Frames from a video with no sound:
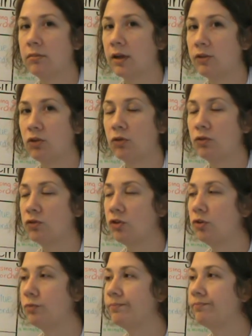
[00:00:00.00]
like turtles
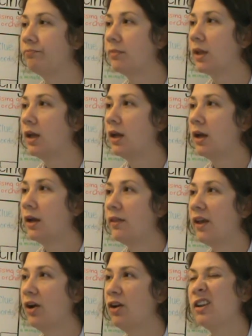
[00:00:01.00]
do.
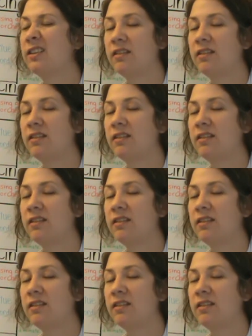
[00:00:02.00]
The hare gets